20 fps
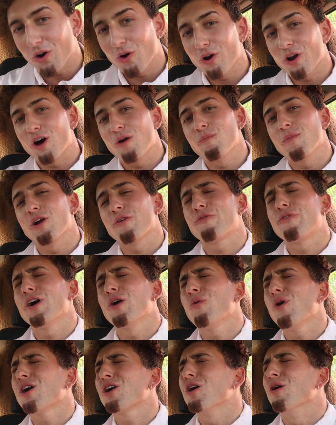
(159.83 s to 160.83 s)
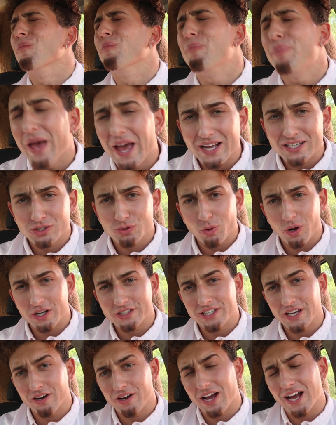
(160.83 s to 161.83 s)
going on, MRK fam? Welcome back to our
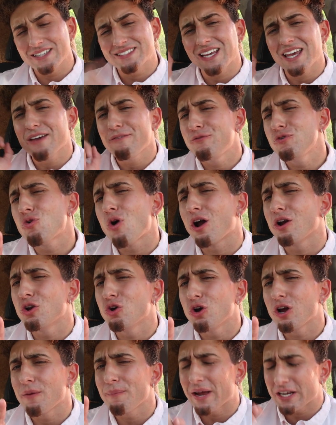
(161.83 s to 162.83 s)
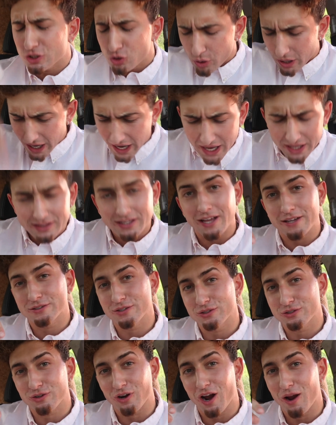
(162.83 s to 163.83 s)
channel, guys. If you are new here, make sure you hit that
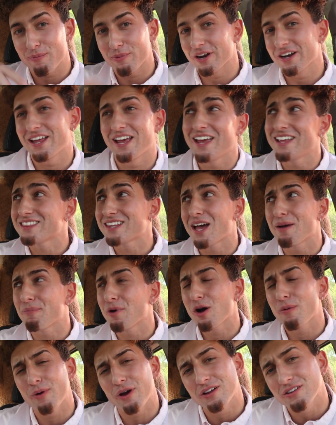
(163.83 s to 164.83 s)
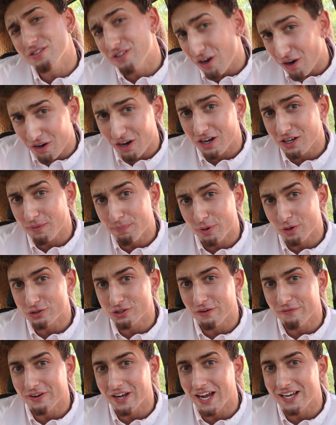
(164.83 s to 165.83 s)
subscribe button, hit that bell button, turn on your
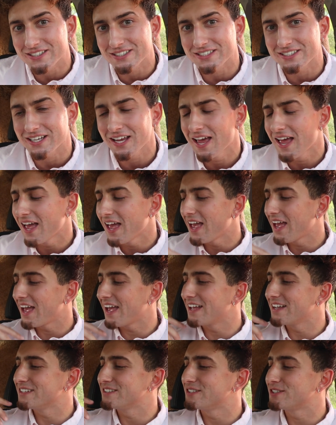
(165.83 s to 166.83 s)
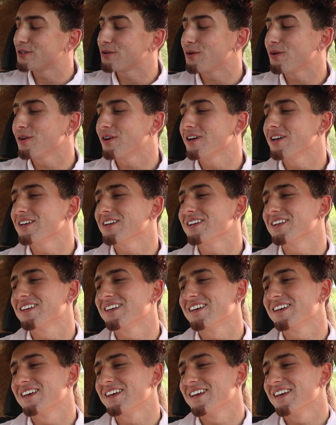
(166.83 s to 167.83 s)
post notifications, and join
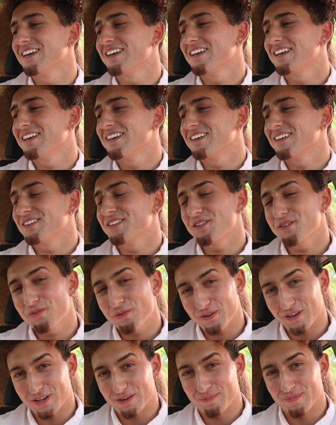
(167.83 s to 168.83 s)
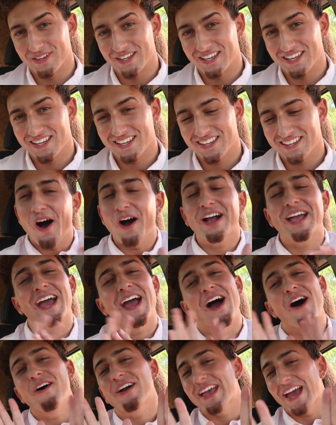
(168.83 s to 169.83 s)
the family.
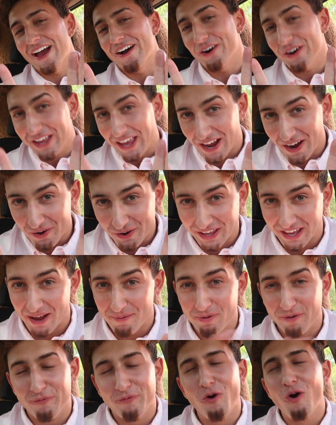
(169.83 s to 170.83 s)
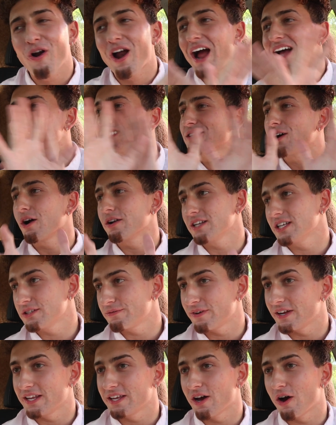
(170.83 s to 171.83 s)
Okay, okay, okay, okay. Before I start
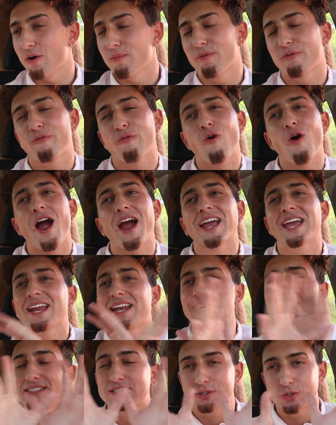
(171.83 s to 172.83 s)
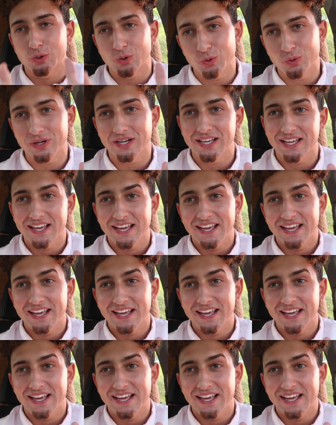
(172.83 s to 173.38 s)
this video and before I get into